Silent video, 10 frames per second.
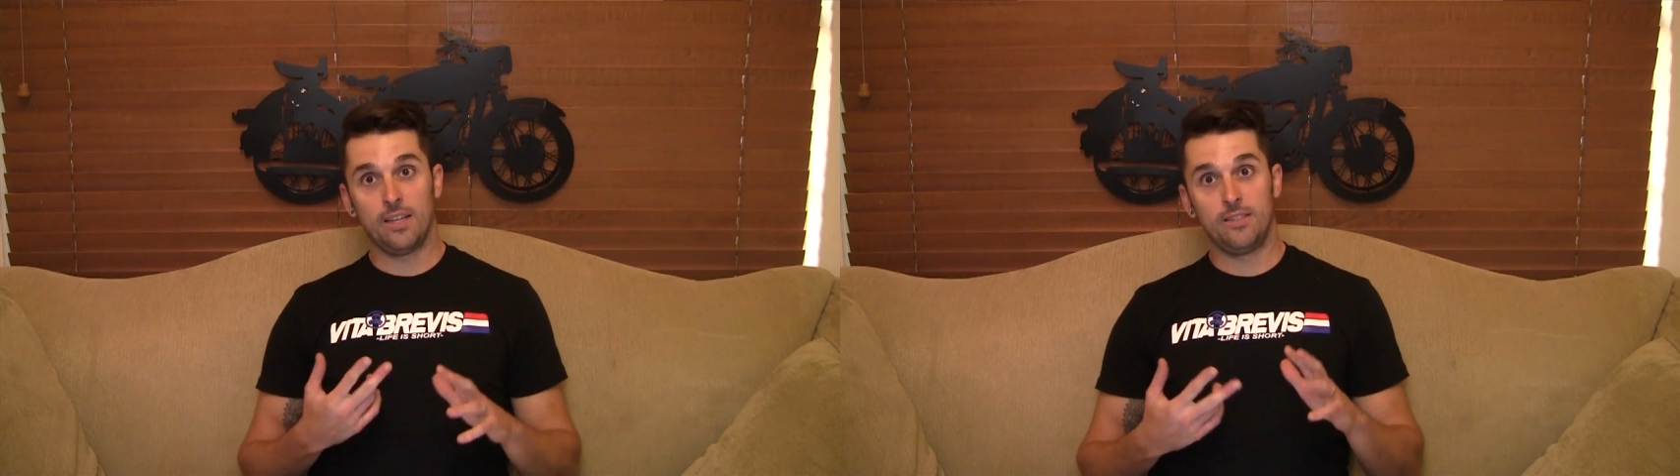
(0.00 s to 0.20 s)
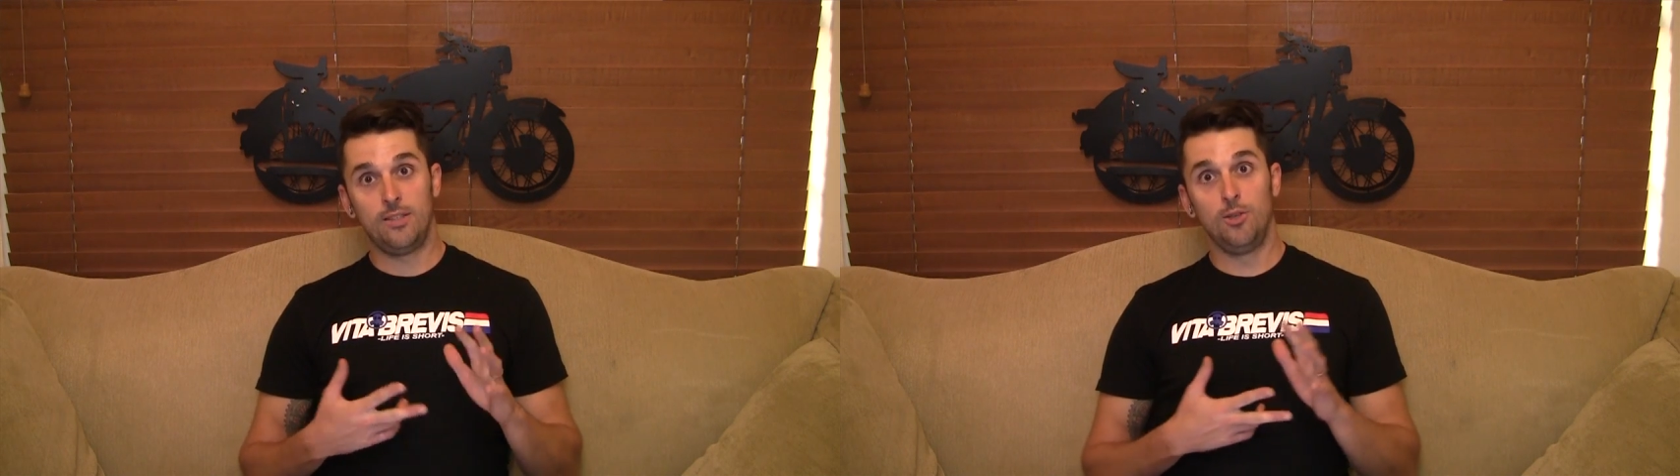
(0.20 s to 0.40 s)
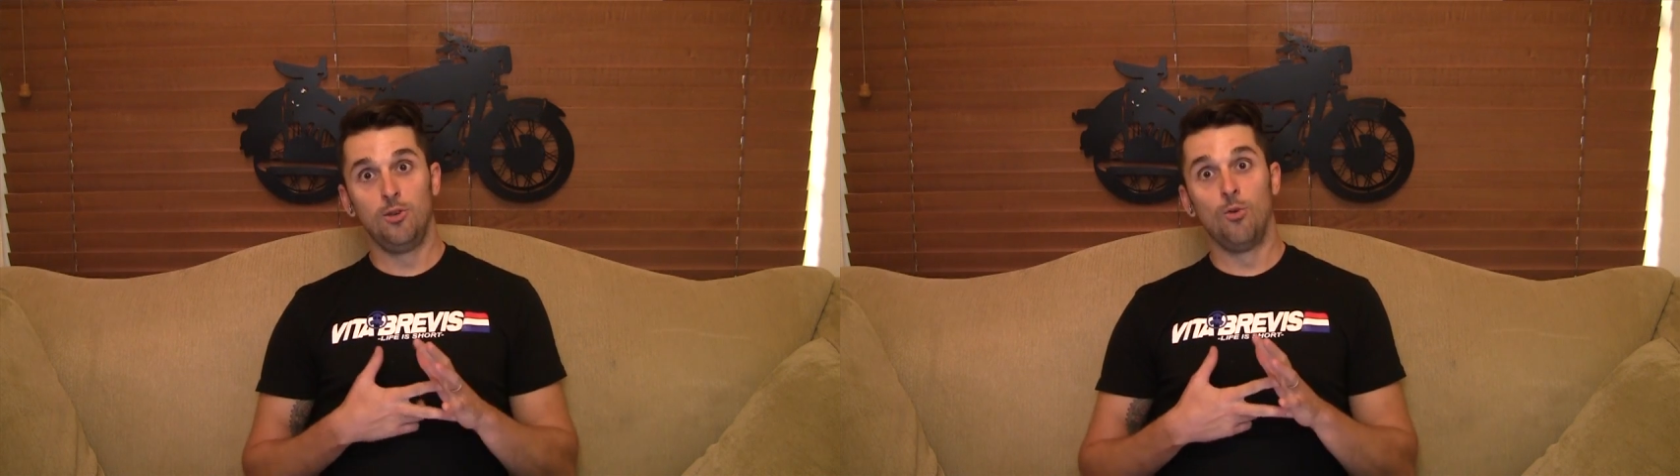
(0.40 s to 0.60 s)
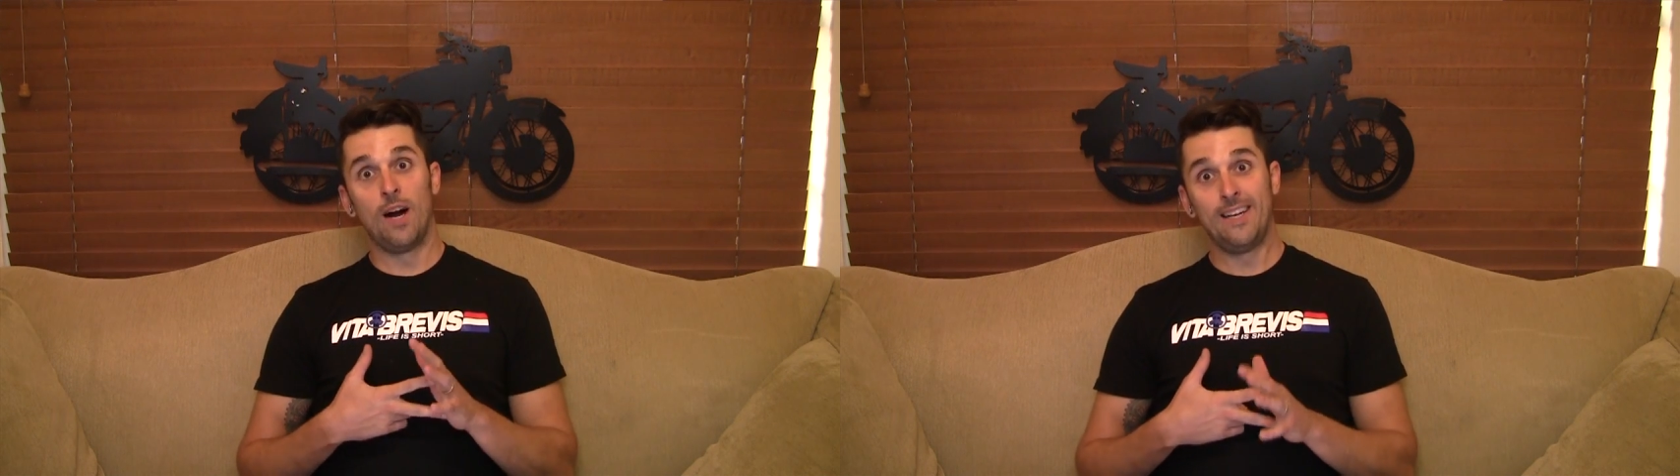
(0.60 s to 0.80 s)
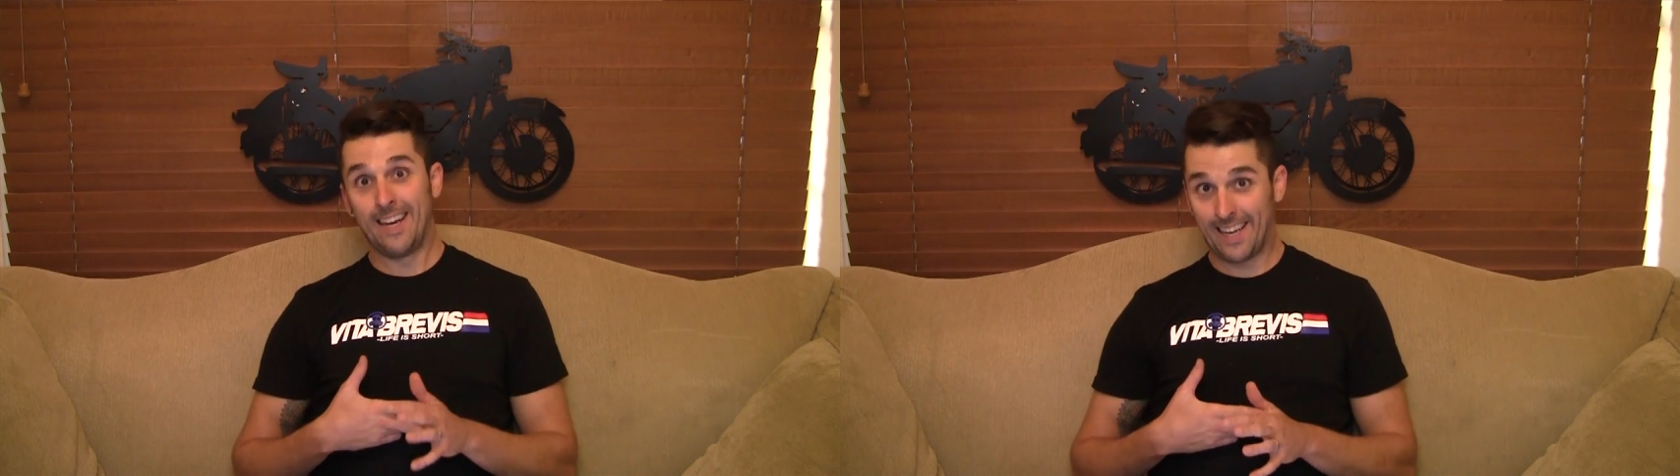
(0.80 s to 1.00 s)
And 2,
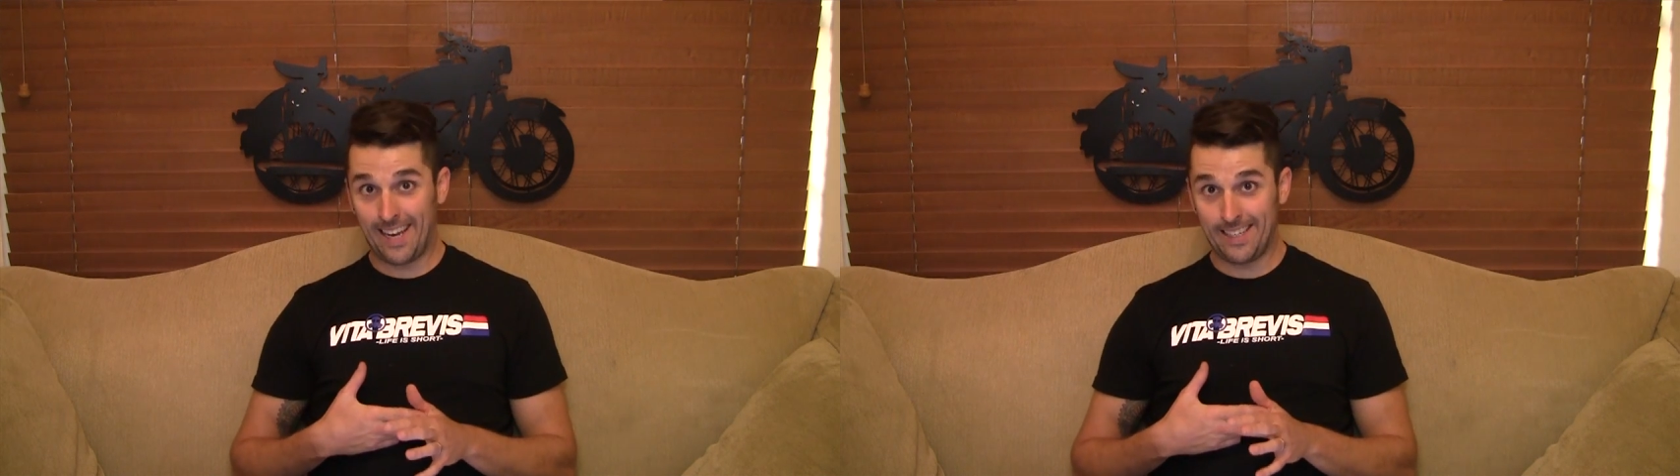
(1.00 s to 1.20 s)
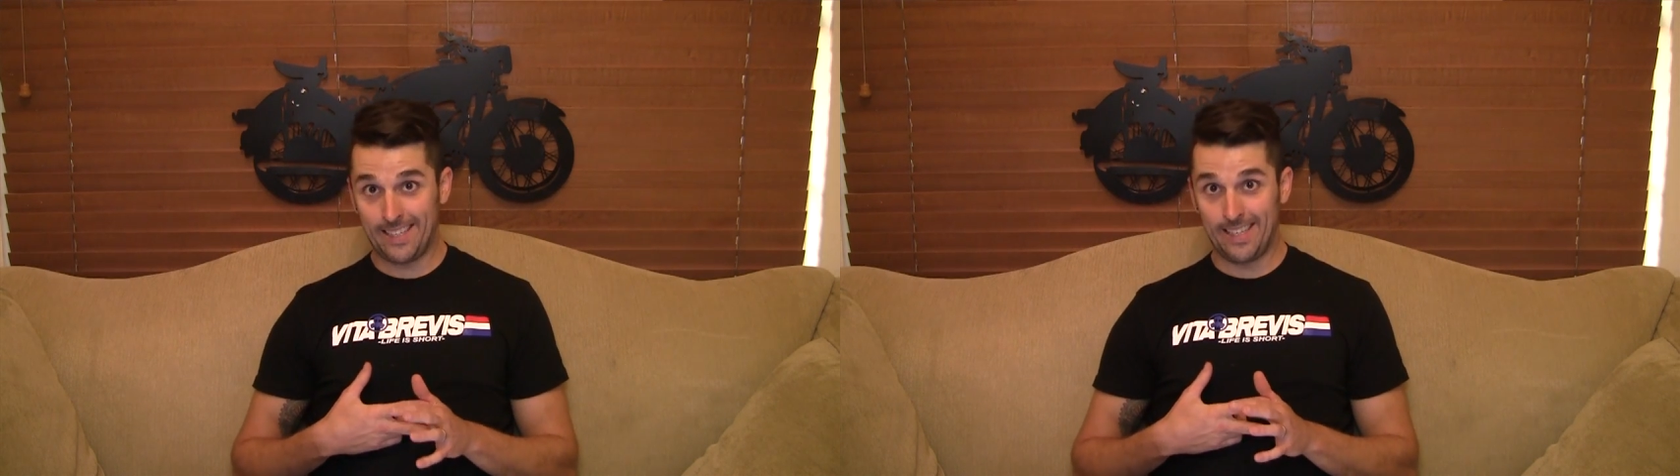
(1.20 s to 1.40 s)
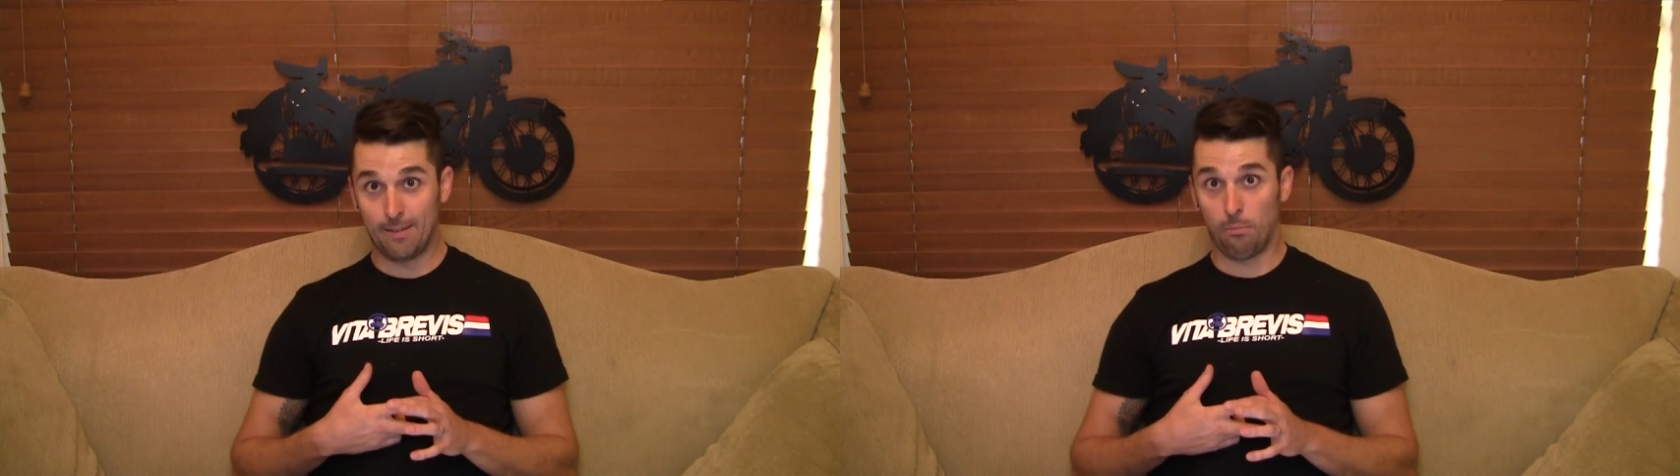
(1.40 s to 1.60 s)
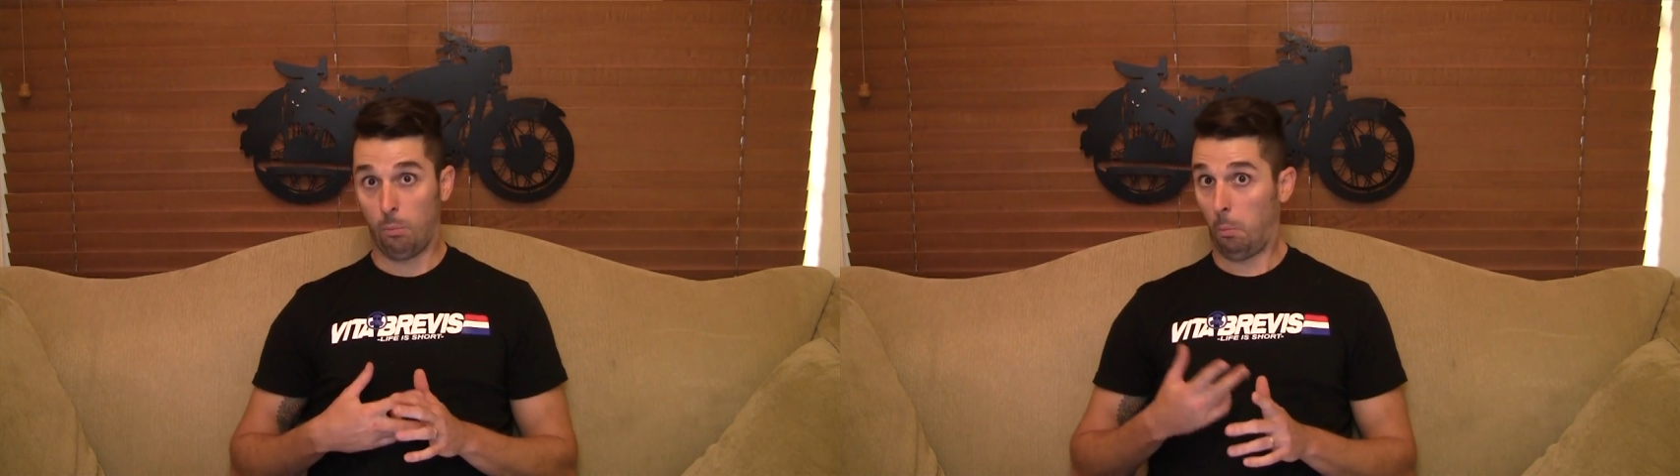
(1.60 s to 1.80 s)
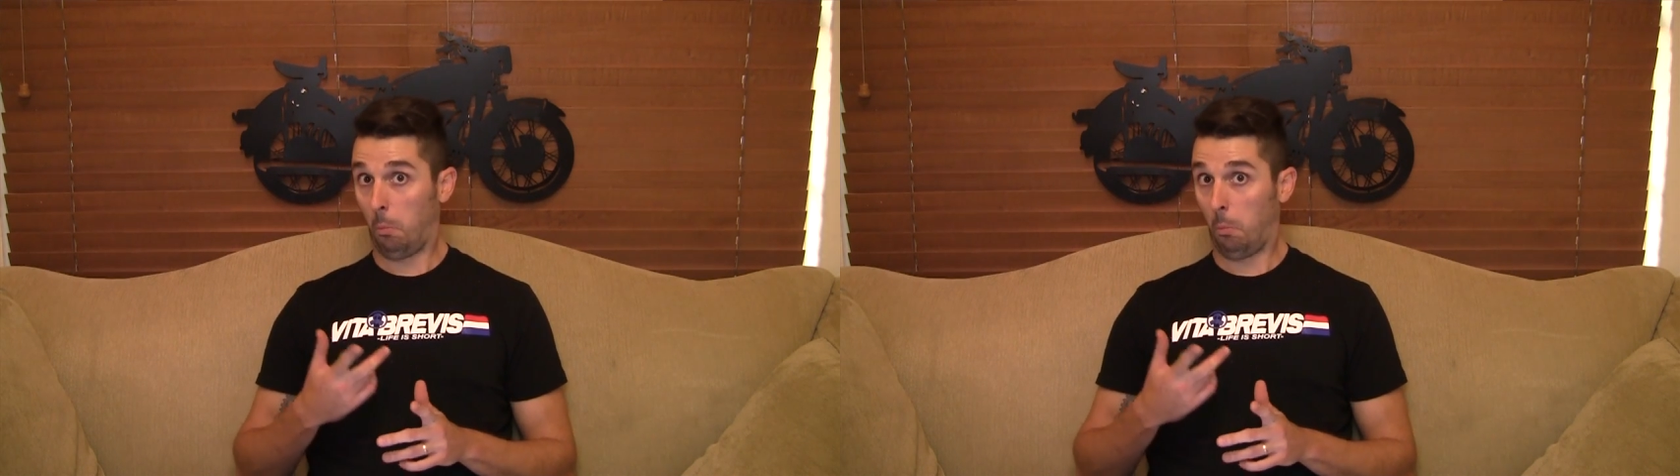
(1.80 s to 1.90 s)
why not a KTM?